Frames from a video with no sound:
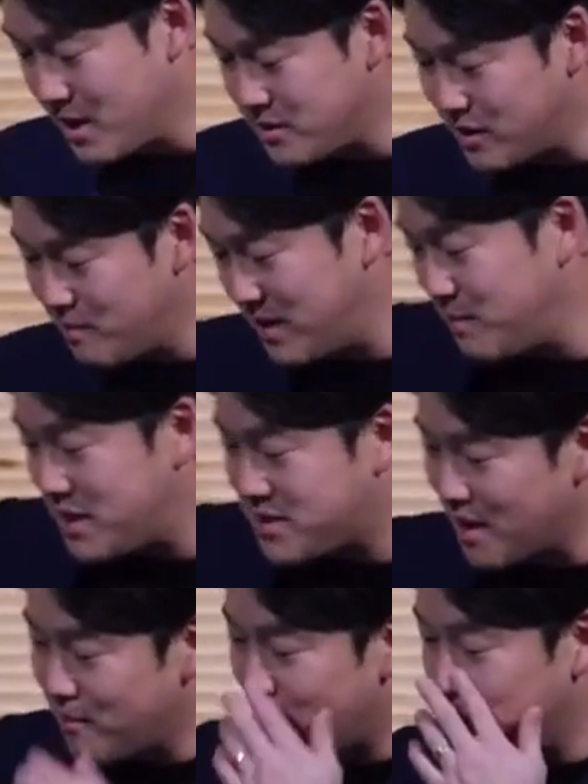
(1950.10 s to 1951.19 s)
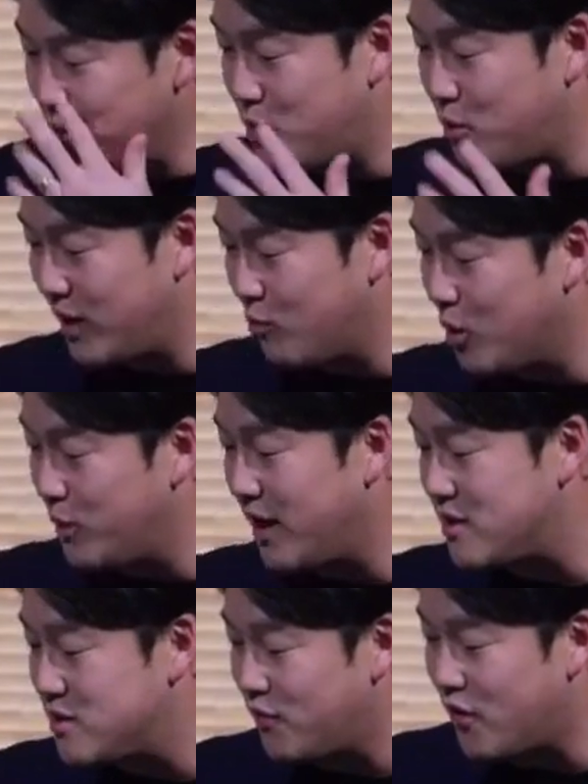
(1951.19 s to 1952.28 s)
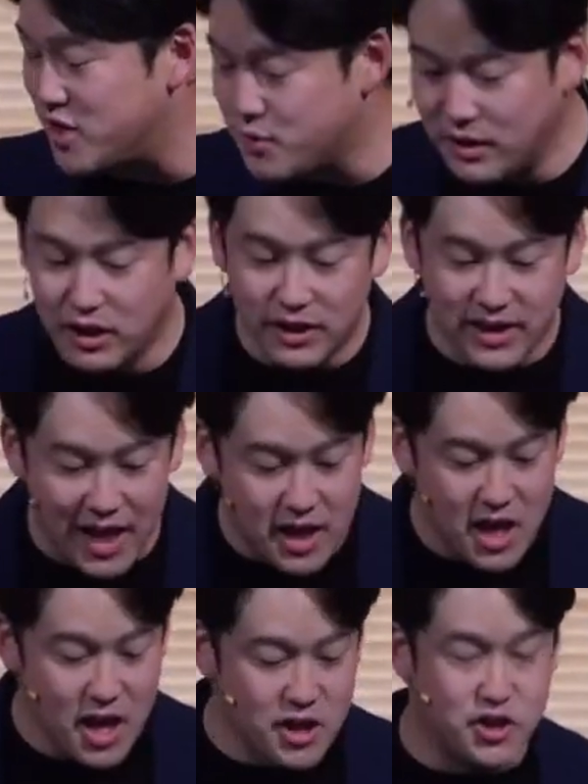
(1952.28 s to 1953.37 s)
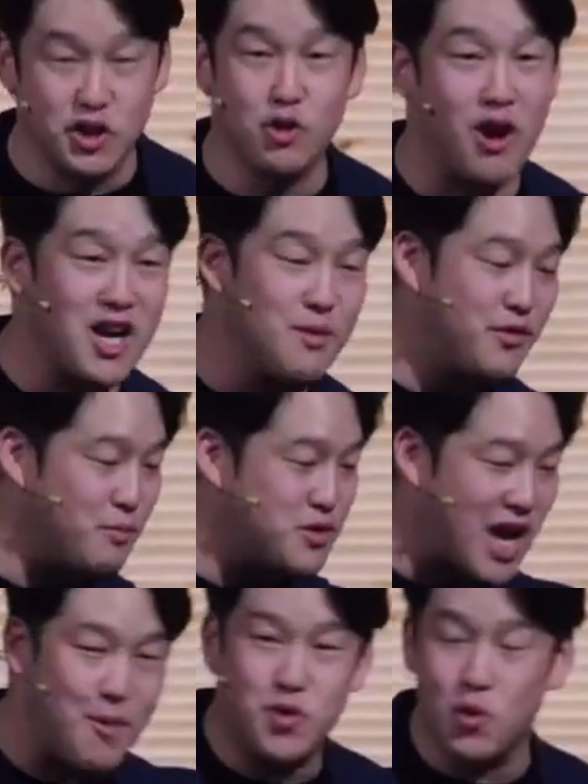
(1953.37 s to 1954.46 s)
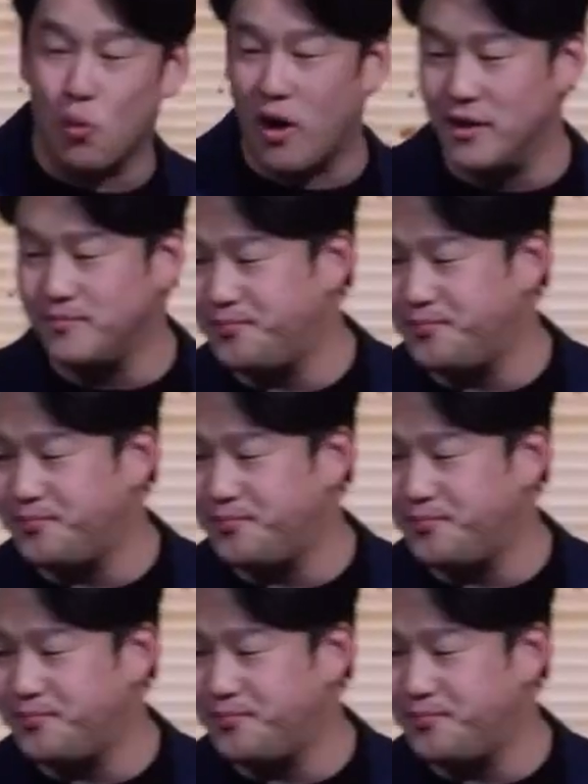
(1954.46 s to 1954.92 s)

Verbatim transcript: So let me, let me sum up real quick where we got so far. As we looked at Deuteronomy from chapter 1,